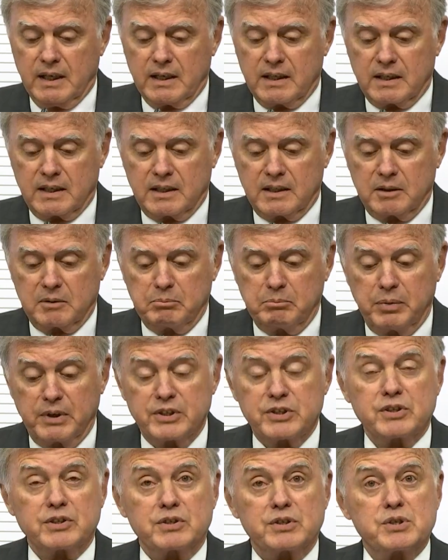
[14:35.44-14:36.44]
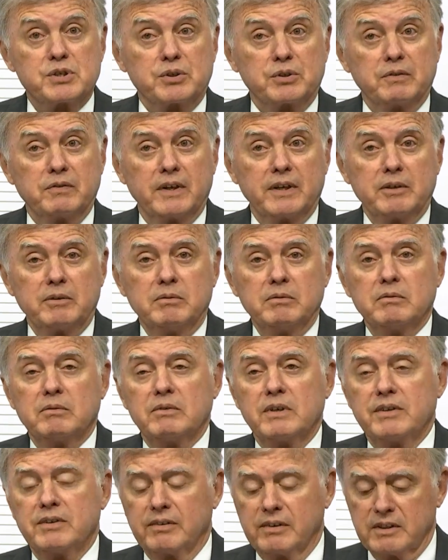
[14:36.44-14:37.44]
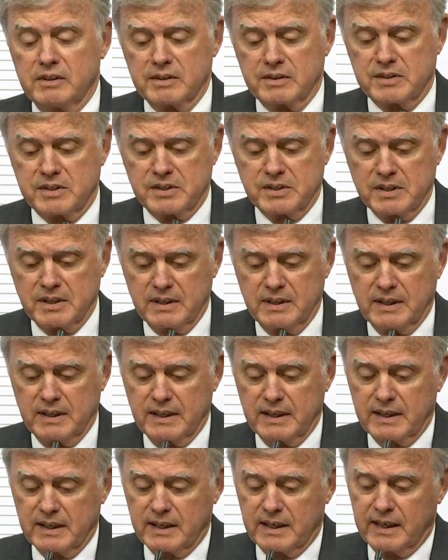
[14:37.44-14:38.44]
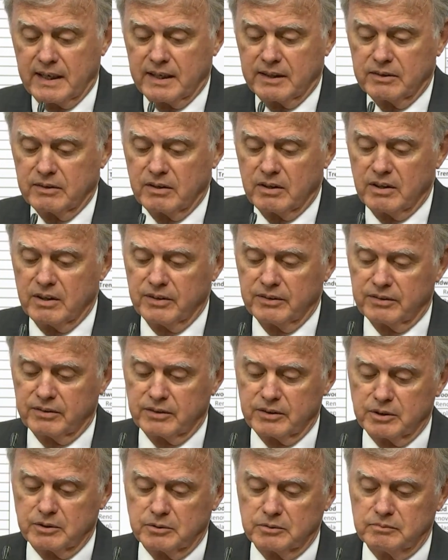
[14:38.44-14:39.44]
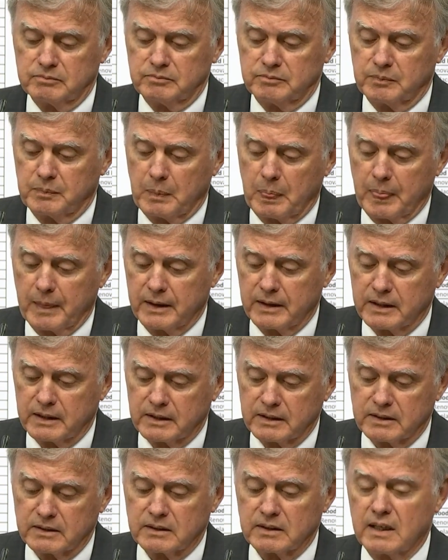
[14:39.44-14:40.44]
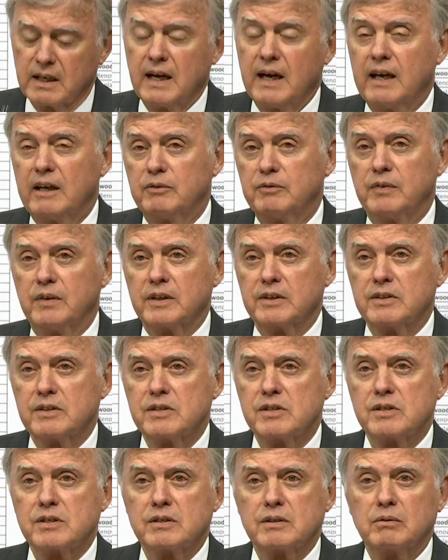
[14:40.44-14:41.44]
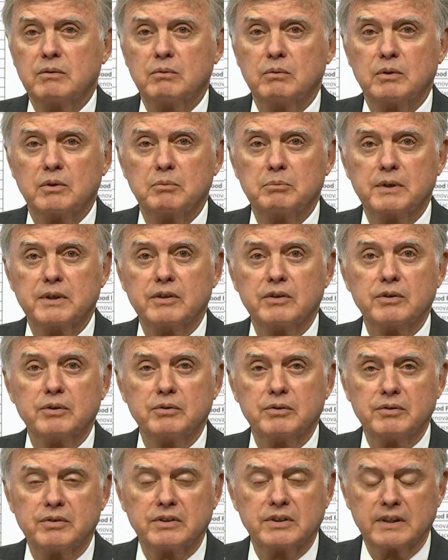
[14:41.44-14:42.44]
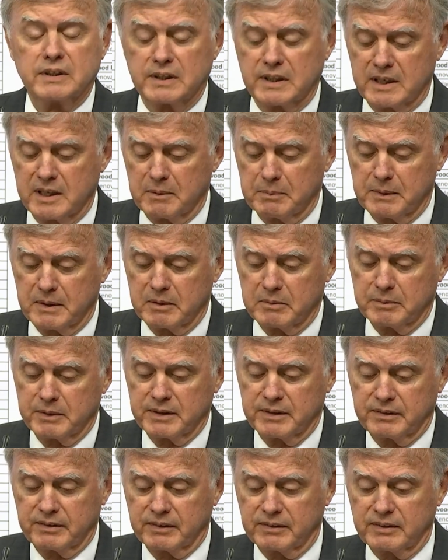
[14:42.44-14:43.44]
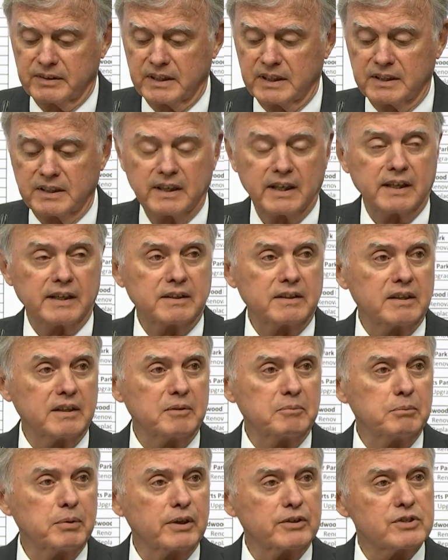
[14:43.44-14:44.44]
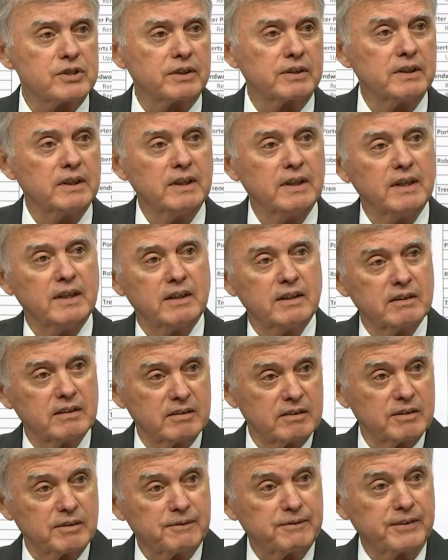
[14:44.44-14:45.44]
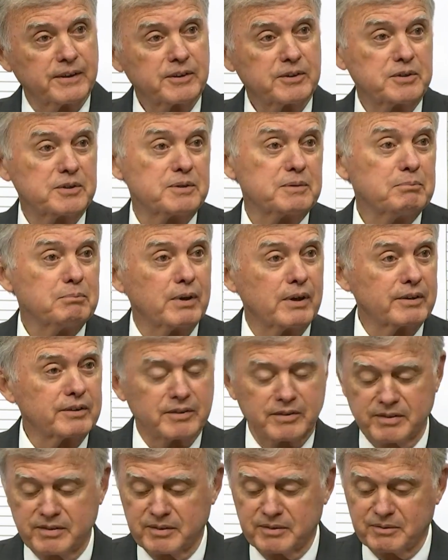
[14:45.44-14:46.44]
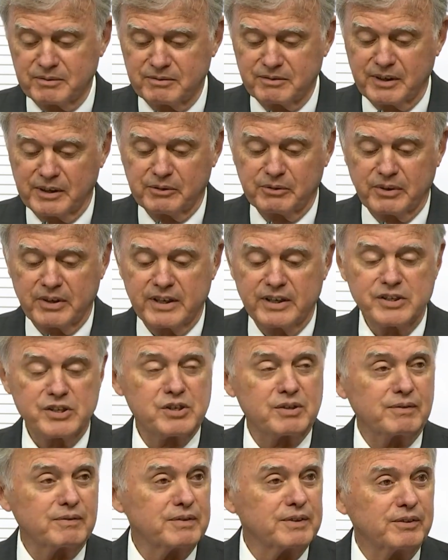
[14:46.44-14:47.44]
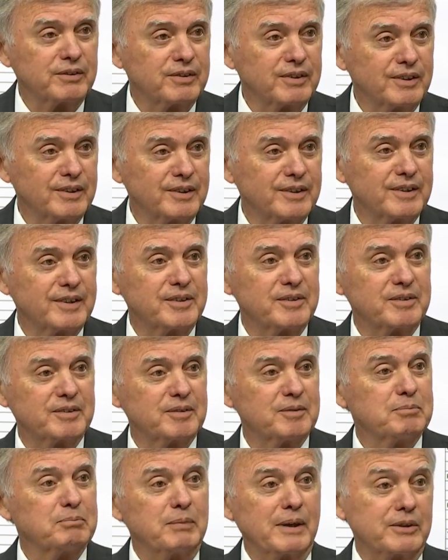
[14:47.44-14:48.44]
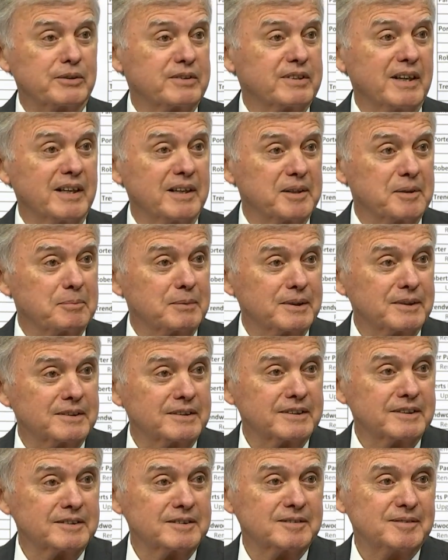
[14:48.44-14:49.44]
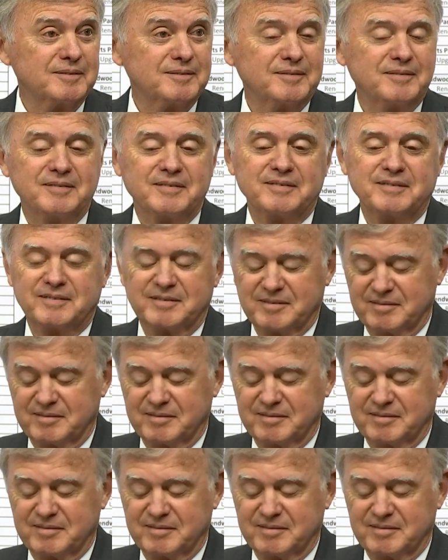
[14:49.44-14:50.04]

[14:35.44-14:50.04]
uh, budget survey results, and also uh, how funds will be used in the upcoming 16 to 18 budget to fix parks and recreation facilities. About time, huh, Lynn?